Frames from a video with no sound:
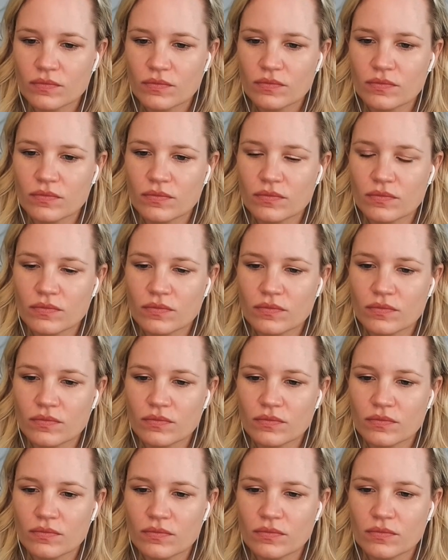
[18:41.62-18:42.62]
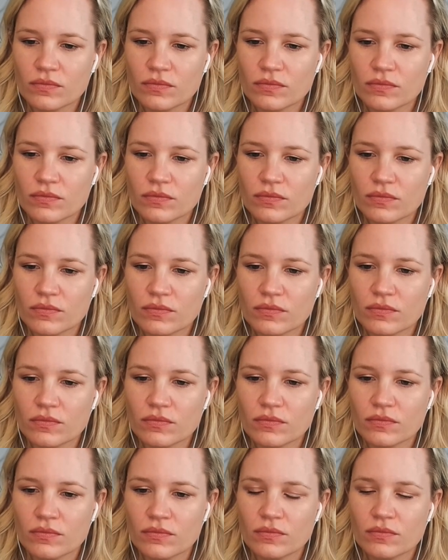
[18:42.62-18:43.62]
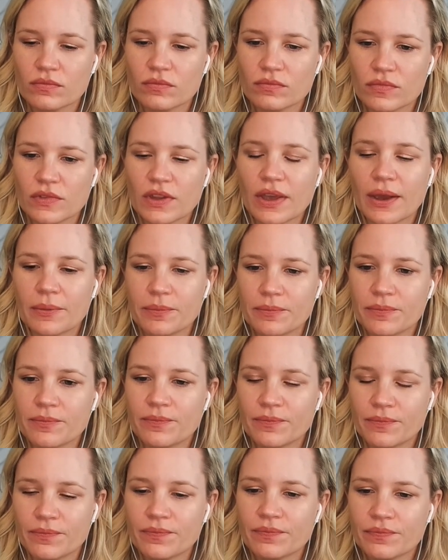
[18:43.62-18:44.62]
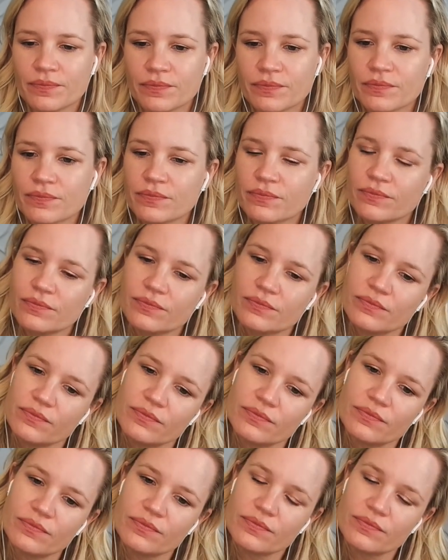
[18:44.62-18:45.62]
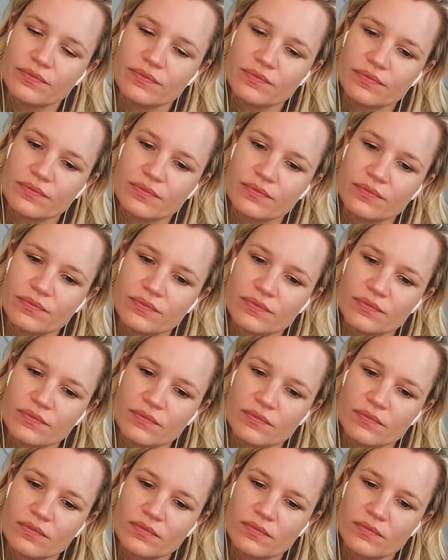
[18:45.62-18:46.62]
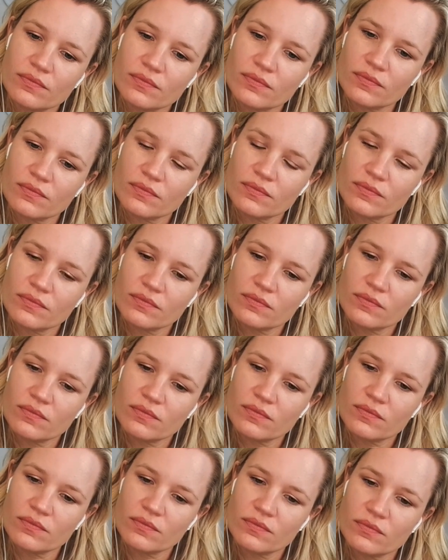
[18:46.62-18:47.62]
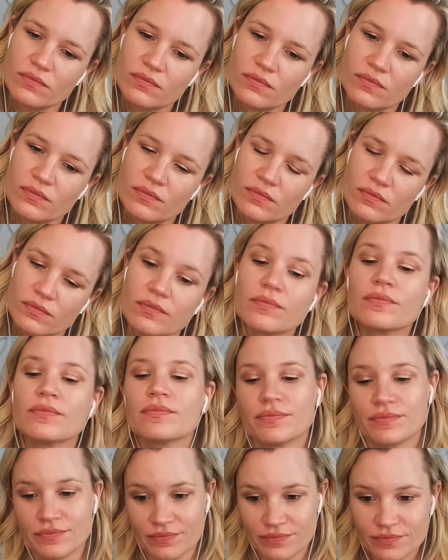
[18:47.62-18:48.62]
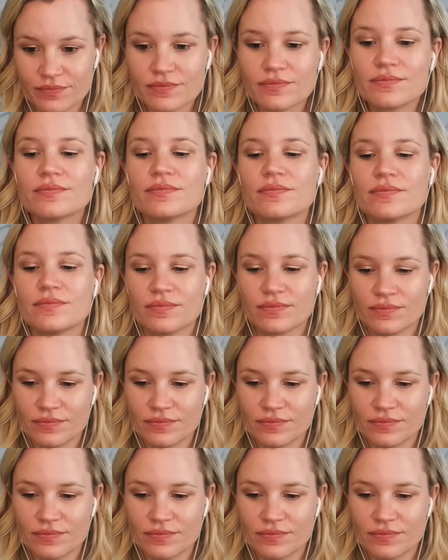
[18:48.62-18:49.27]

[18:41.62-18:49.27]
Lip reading: (not speaking)